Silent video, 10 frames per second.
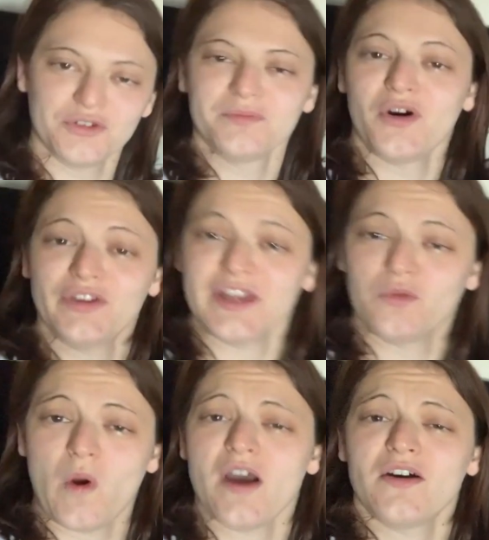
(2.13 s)
Good
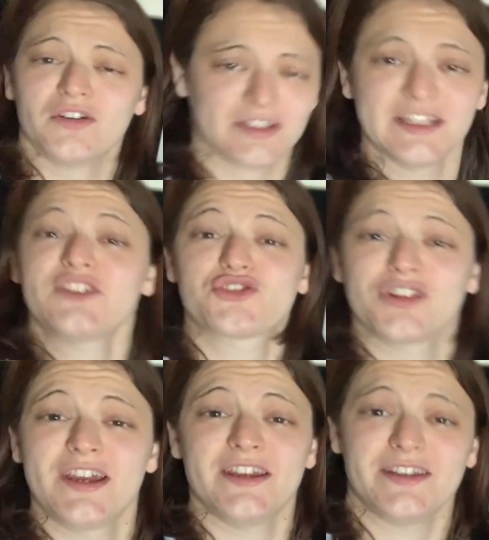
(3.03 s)
morning world,
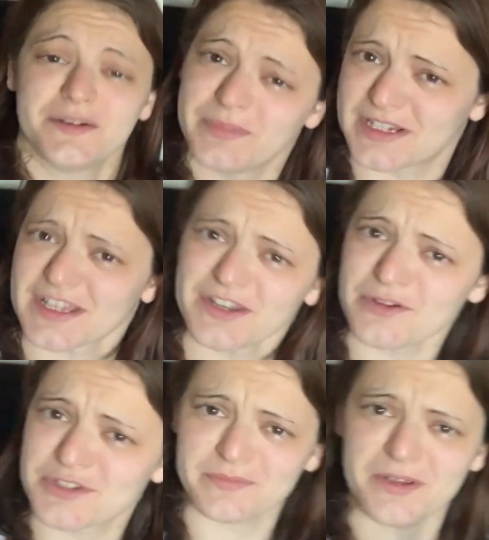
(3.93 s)
literally, because I
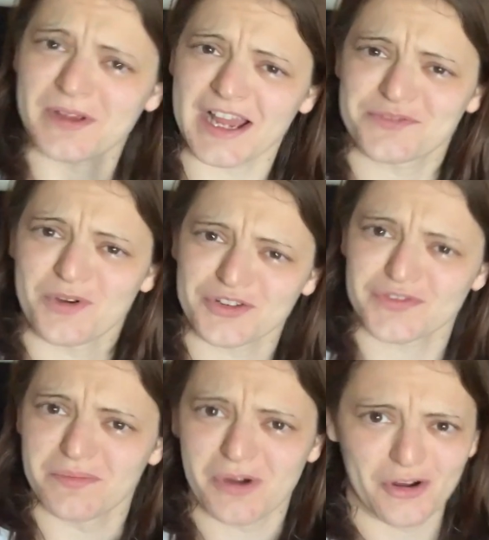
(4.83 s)
know some of you guys watch
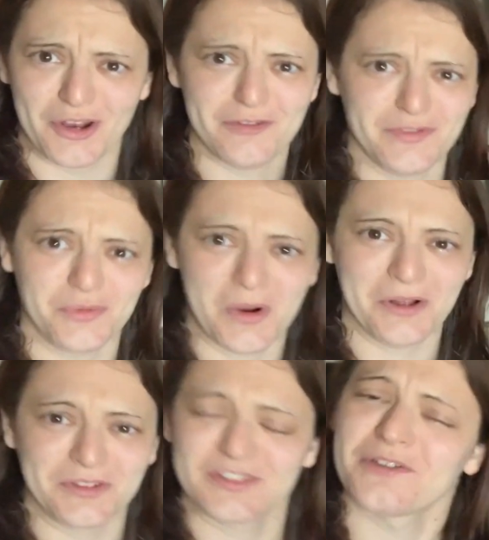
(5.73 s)
from all over the
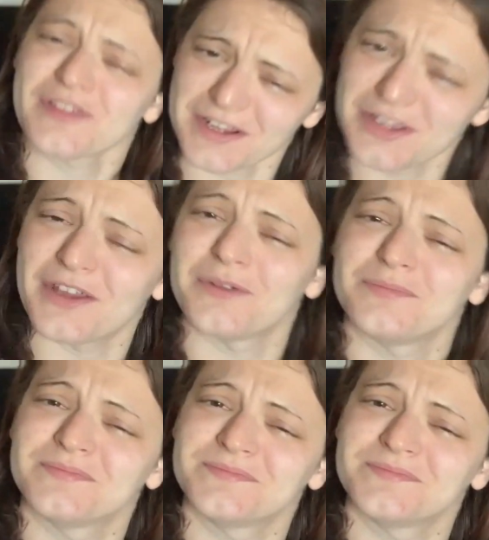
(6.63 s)
world, so thank you.